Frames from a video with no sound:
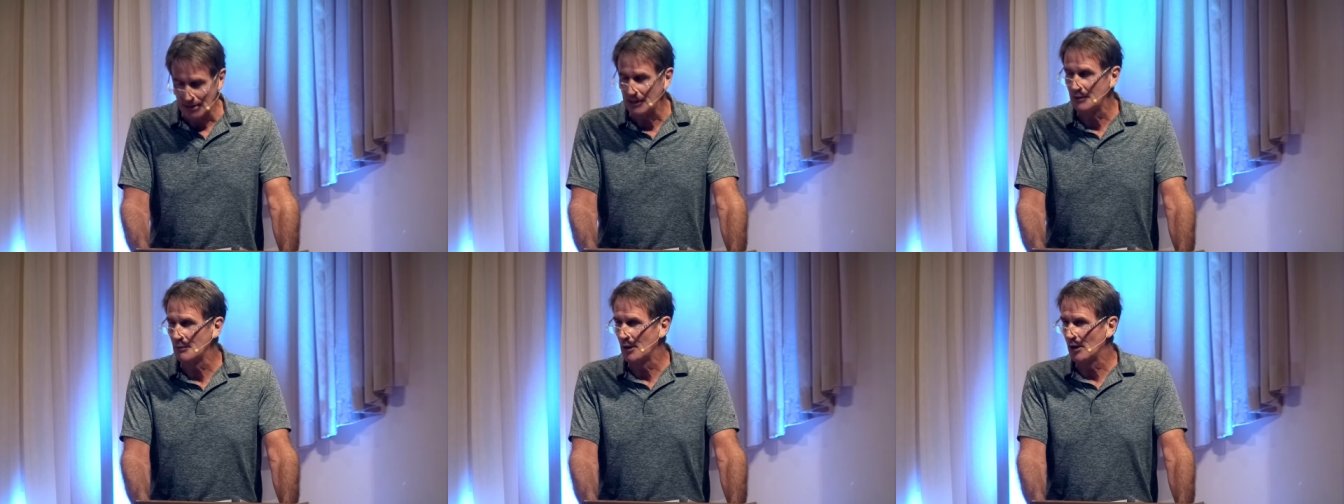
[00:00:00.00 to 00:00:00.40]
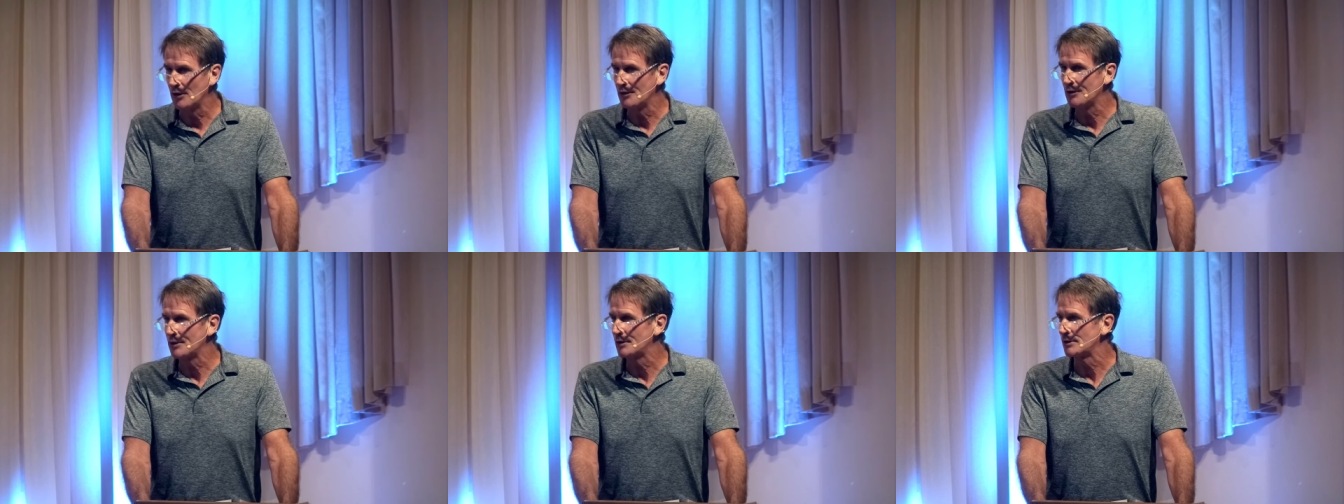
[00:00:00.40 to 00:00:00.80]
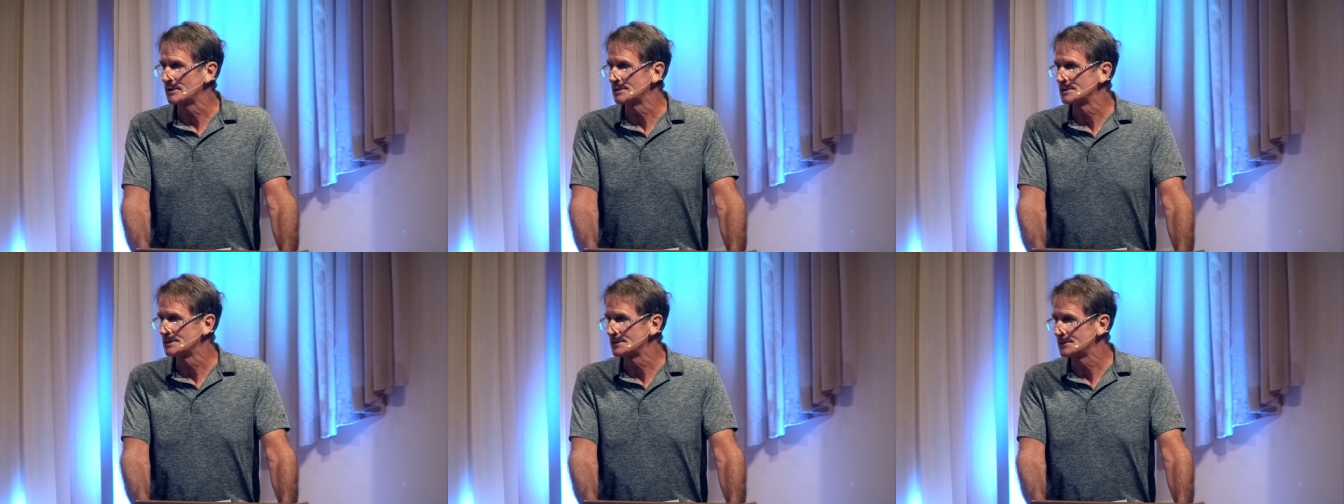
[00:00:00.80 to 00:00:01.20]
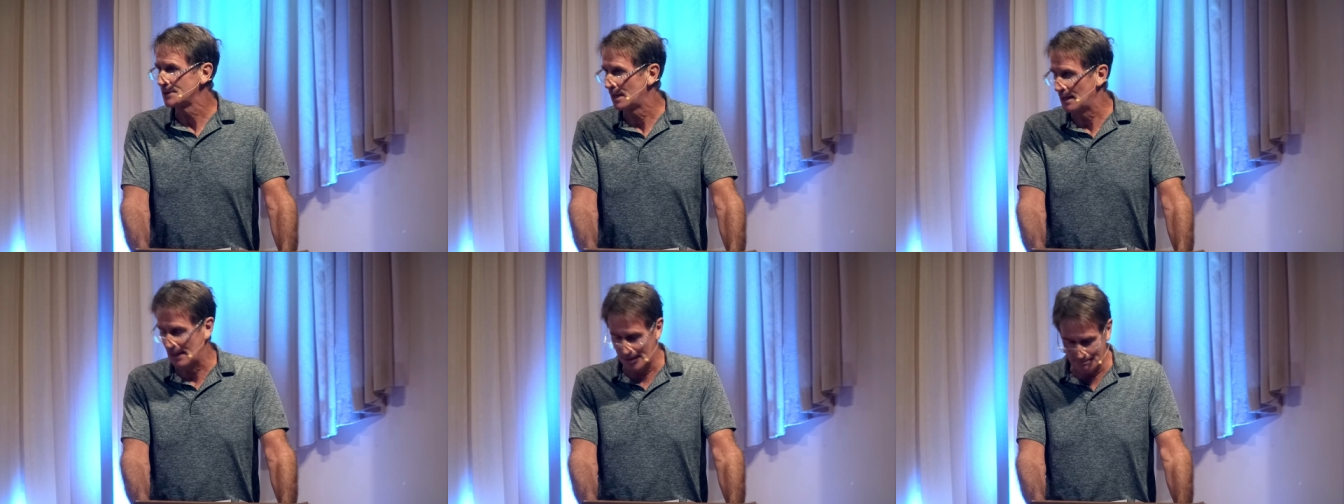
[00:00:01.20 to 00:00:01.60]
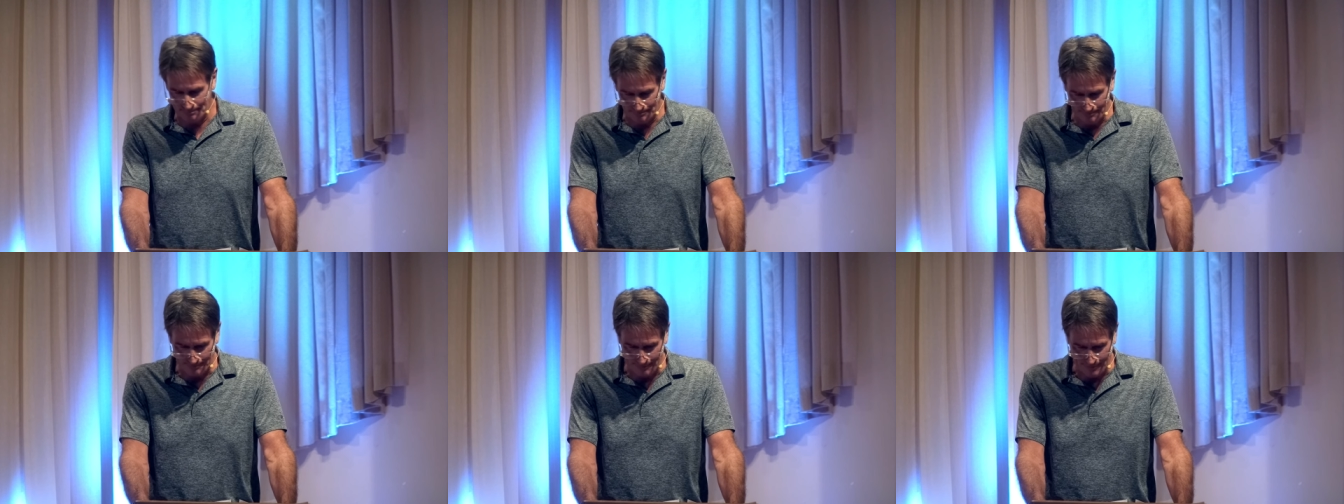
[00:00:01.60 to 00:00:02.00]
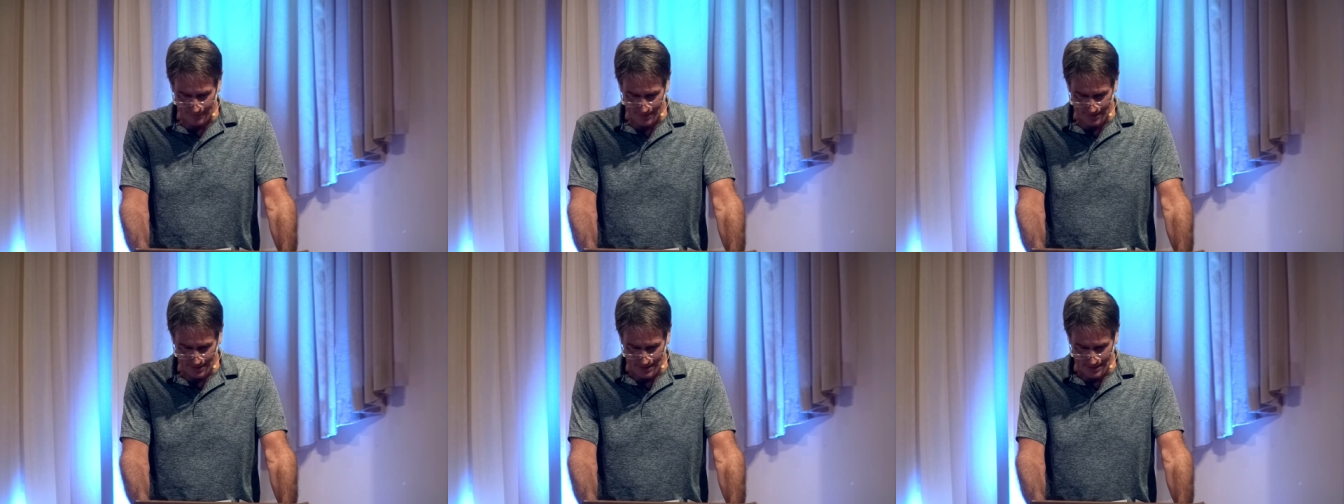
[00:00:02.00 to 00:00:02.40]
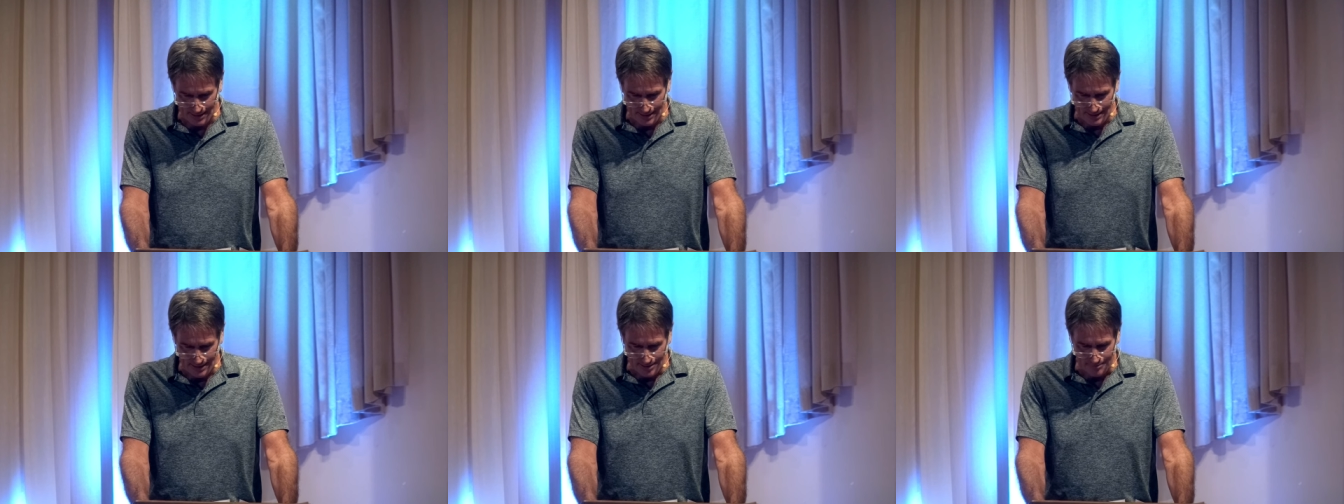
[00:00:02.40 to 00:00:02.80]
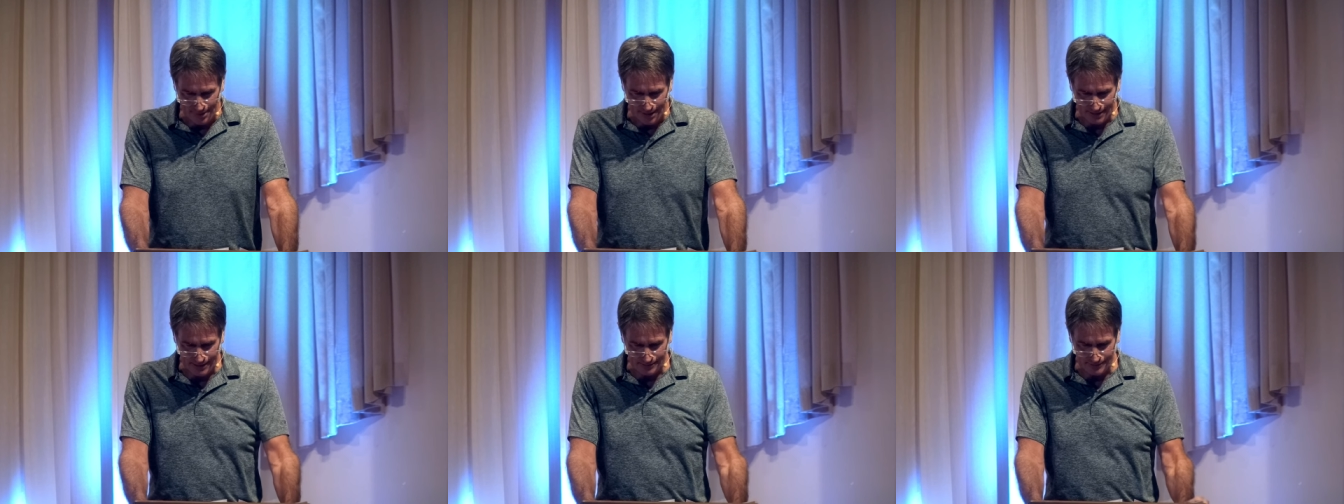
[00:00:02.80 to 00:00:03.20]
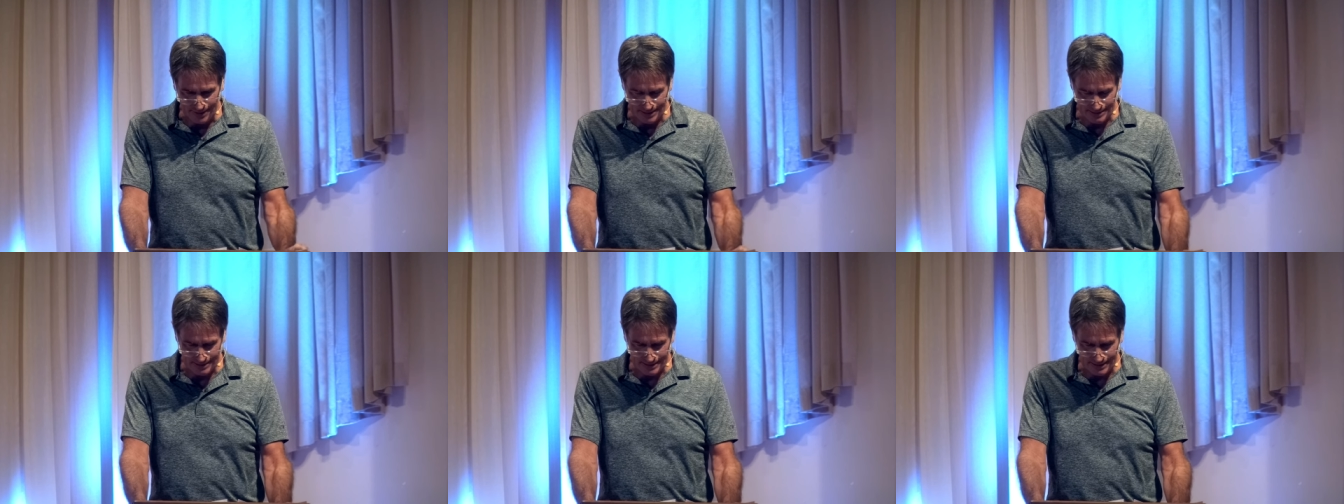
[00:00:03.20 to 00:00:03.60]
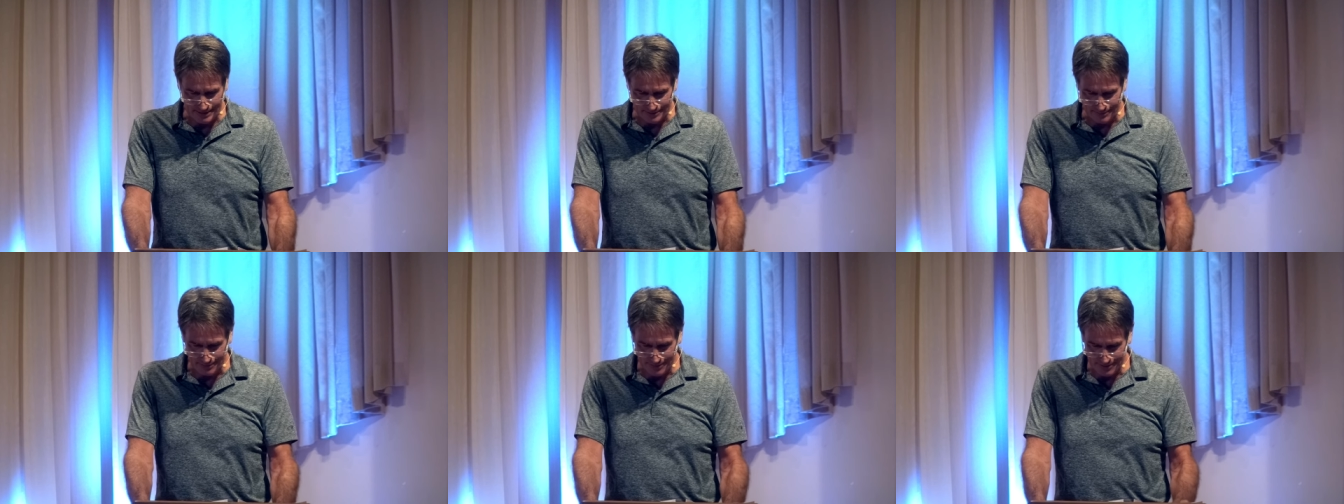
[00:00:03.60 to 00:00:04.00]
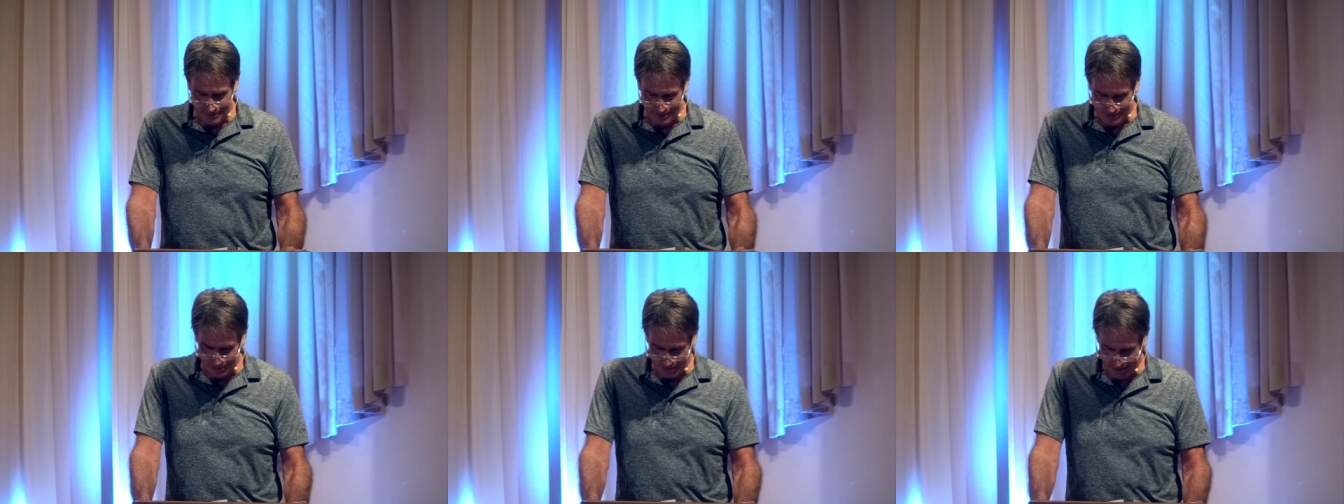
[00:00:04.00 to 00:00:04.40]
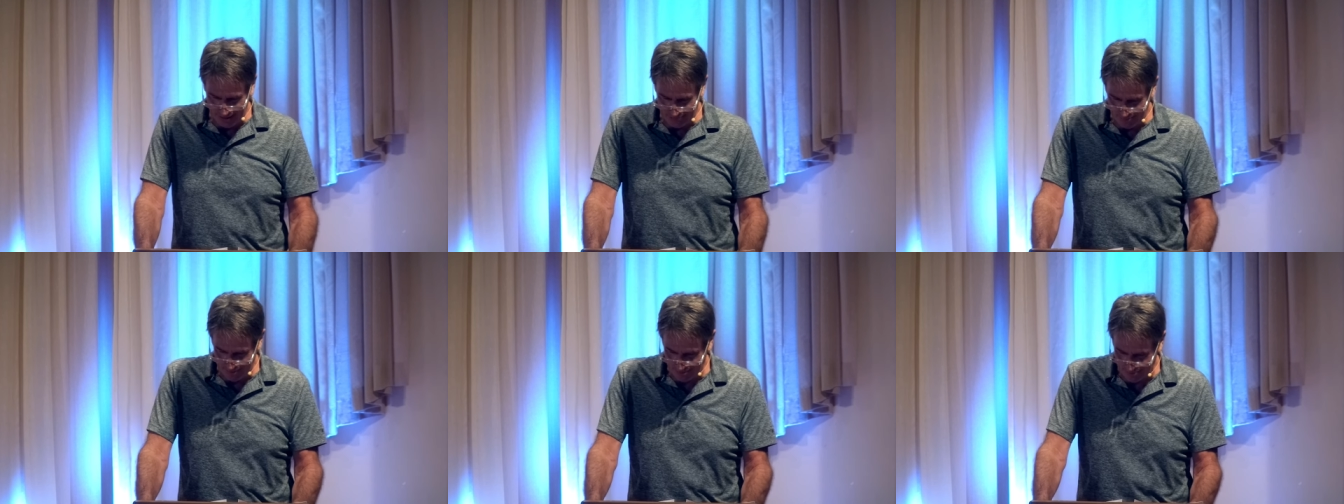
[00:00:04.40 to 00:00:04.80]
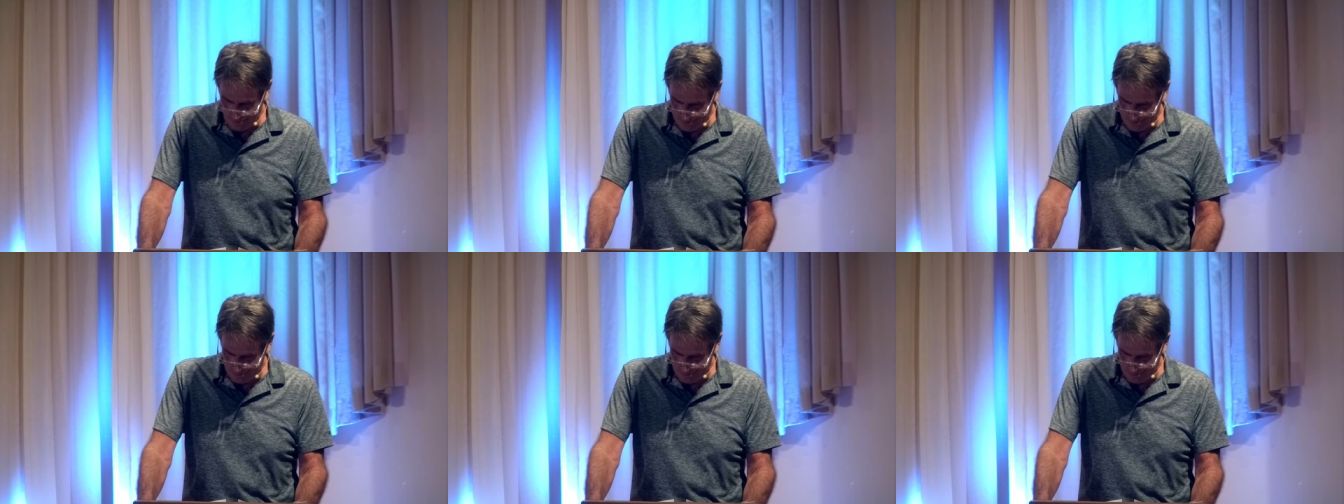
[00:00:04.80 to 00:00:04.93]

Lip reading: You are time. Becky writes these words as she gave me the